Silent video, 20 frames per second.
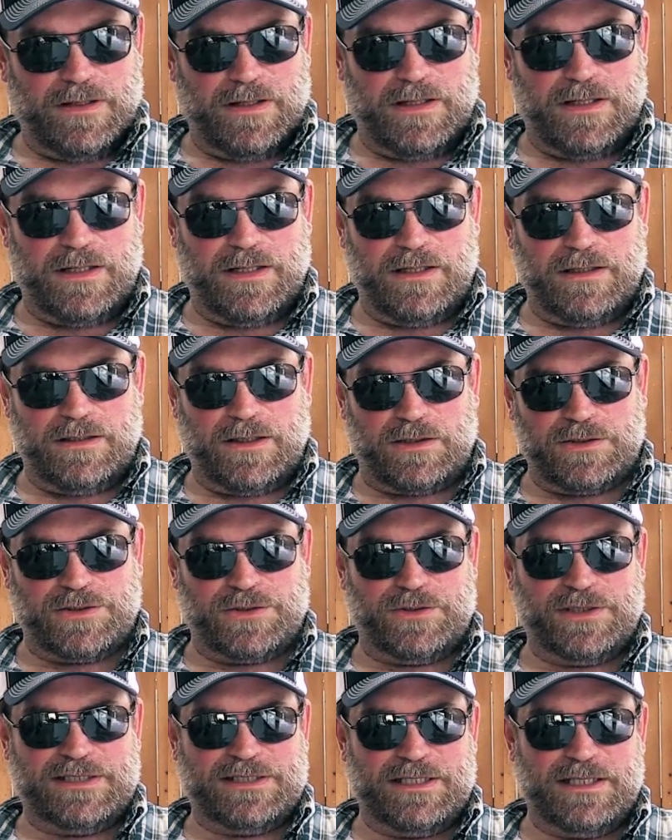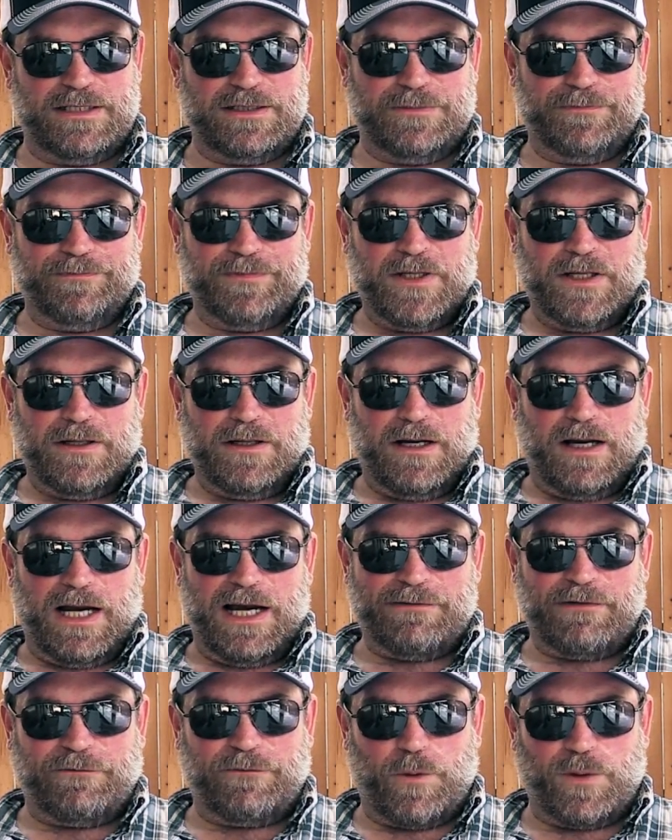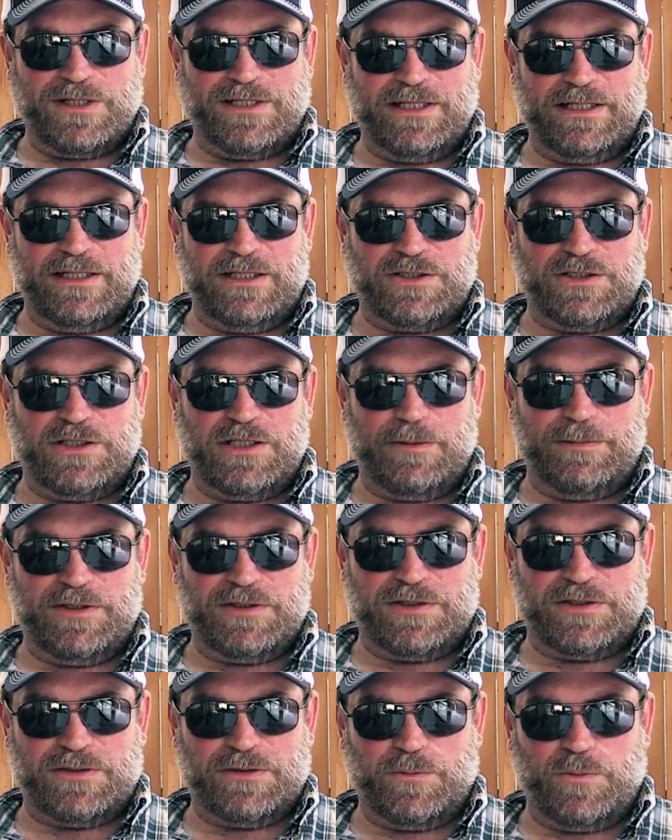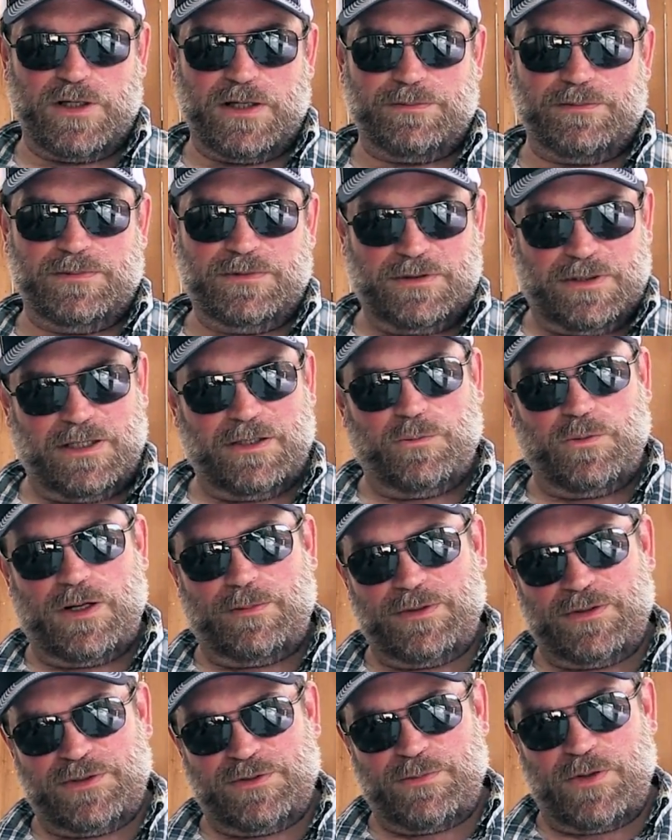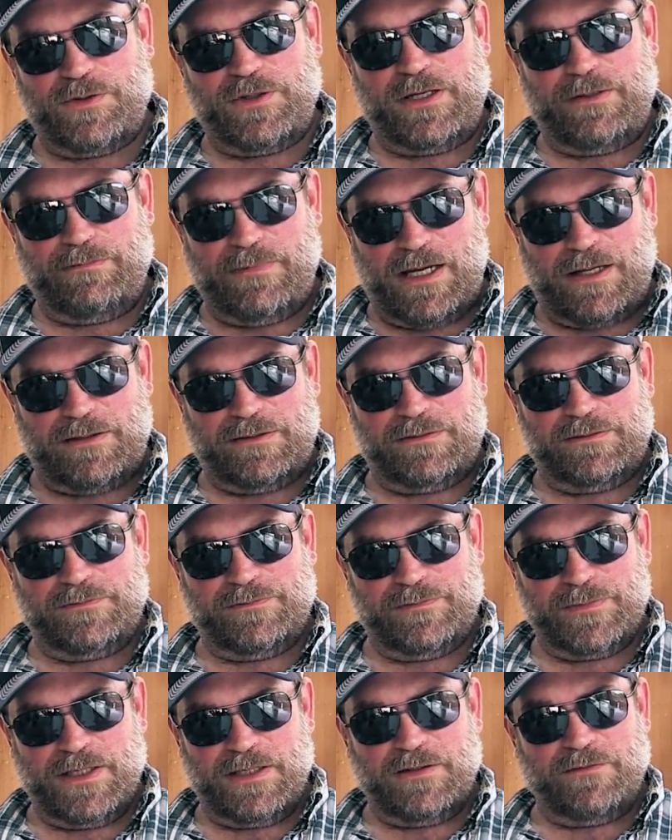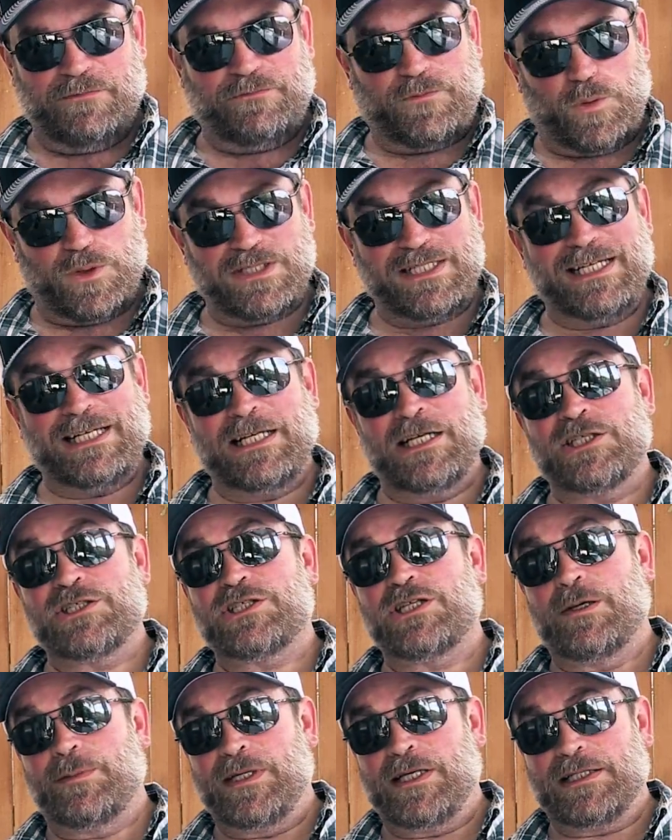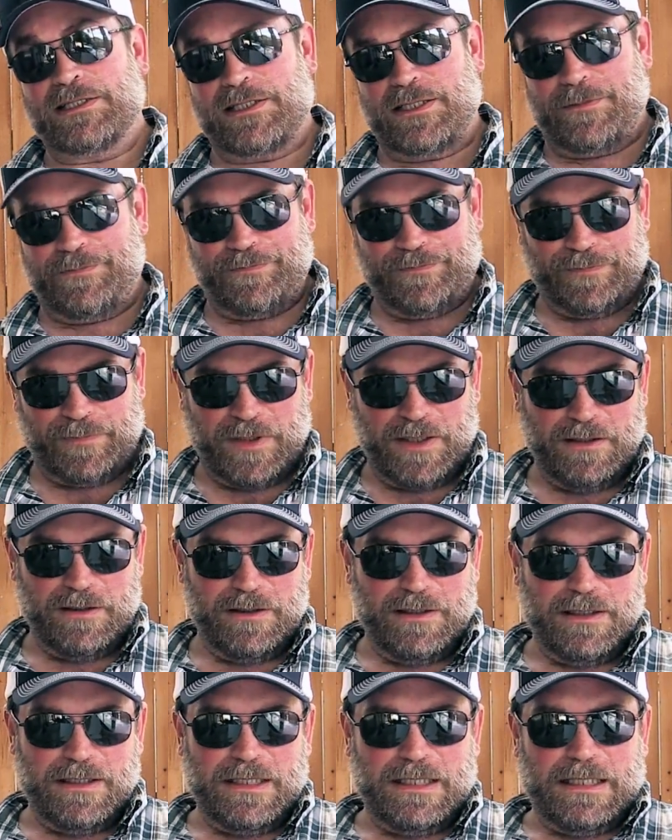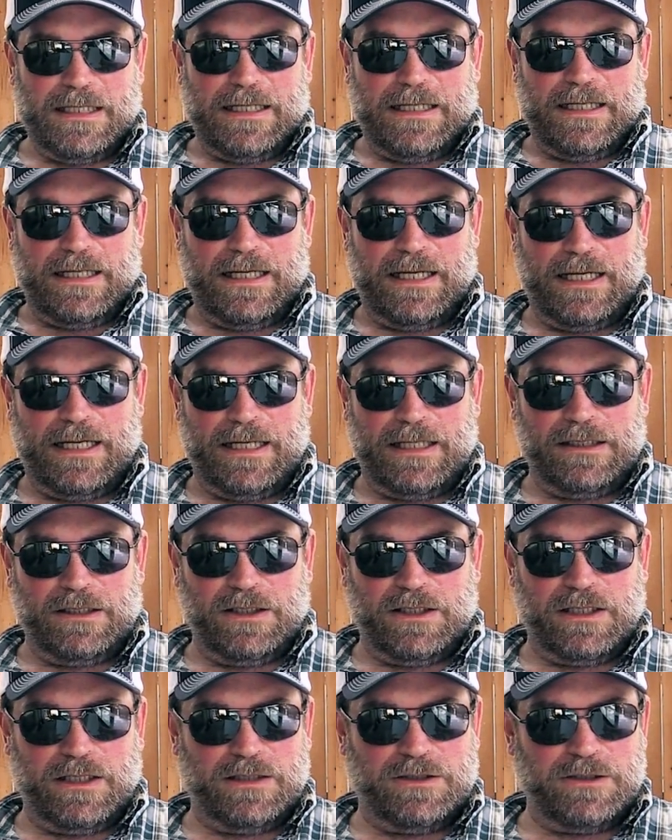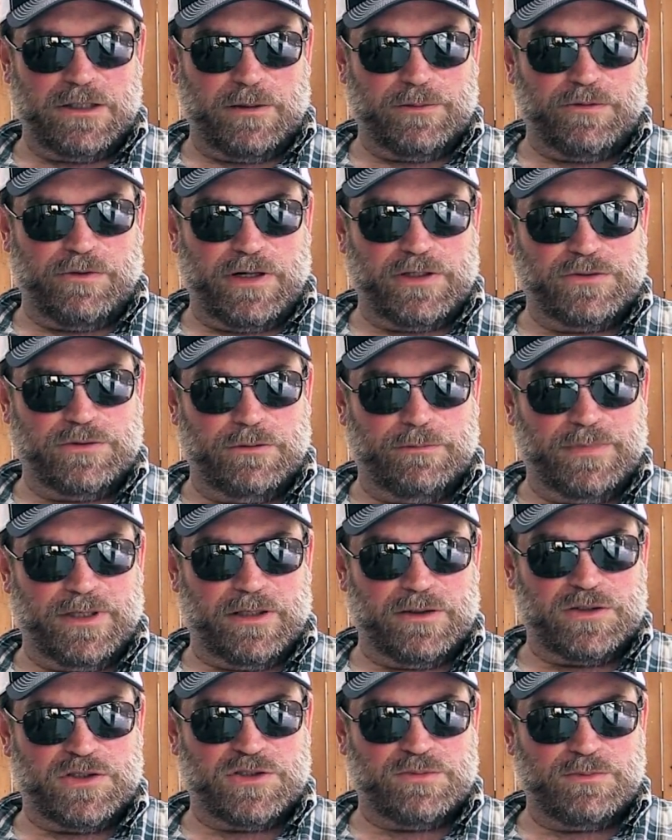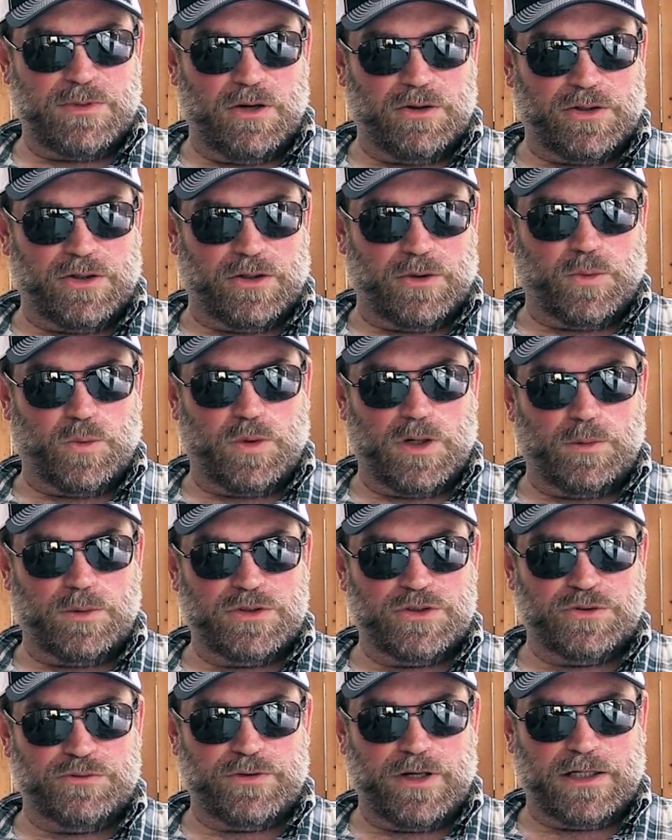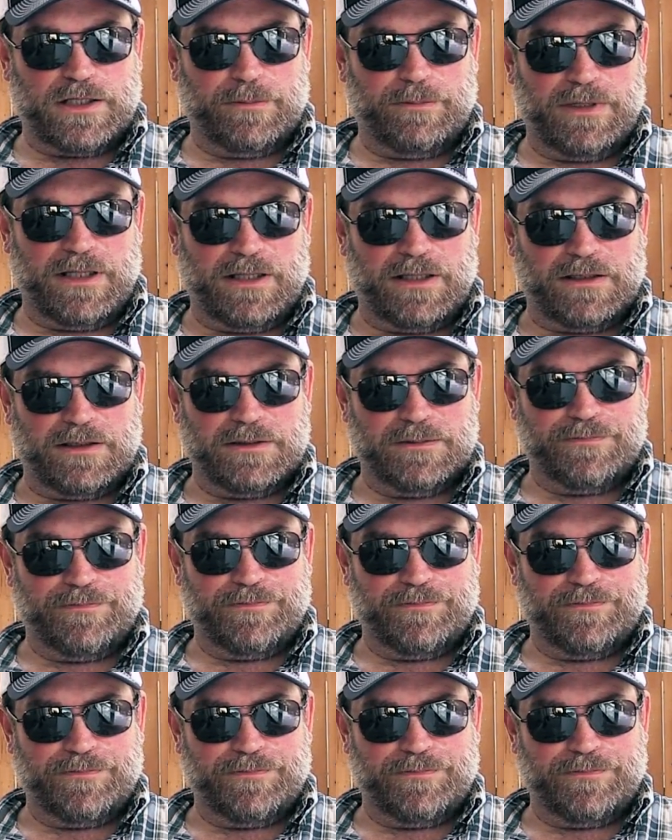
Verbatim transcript: Also, he says, I have a 14-inch Weber Smoky Mountain, 14-inch WSM, and looking to upgrade to a bigger smoker. What would you recommend?